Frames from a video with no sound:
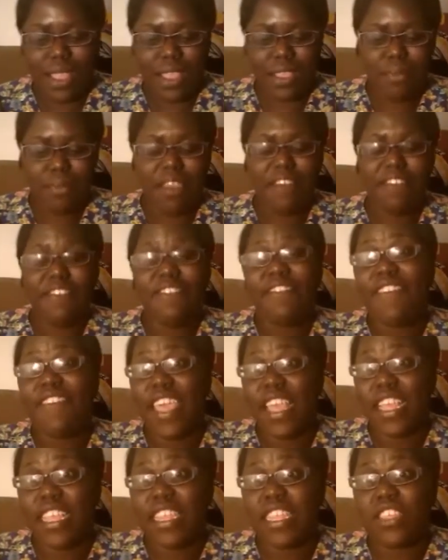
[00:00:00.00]
Unless my
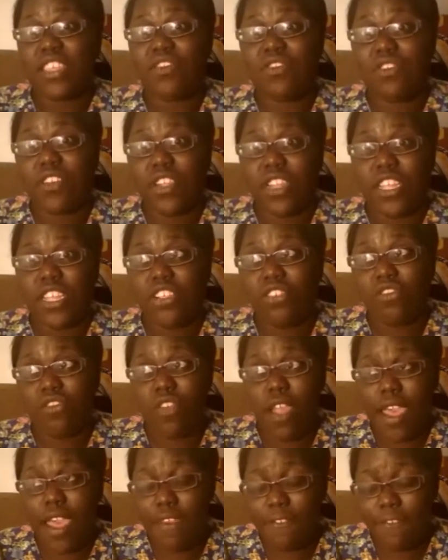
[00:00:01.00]
face is really
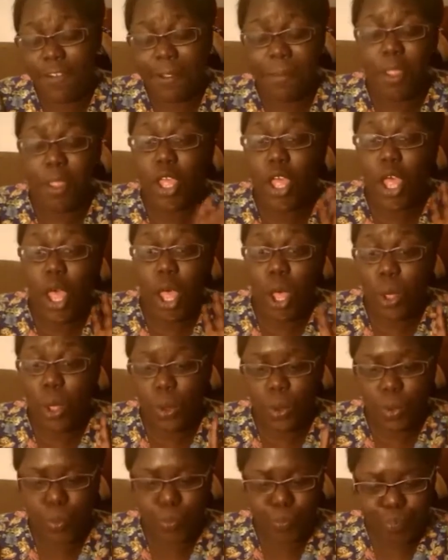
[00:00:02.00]
dry from the
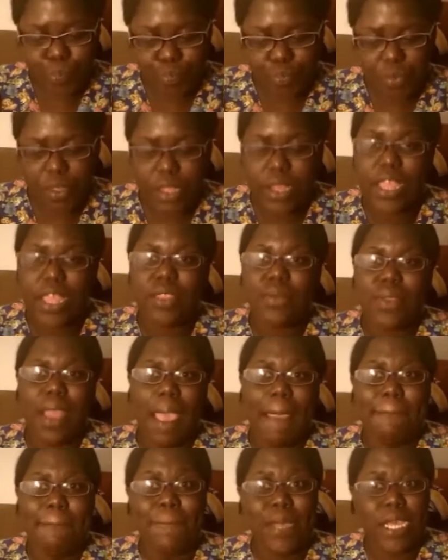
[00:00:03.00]
cold, that's when
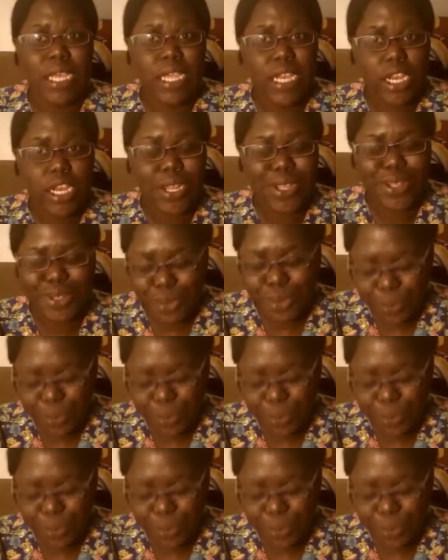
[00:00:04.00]
I put it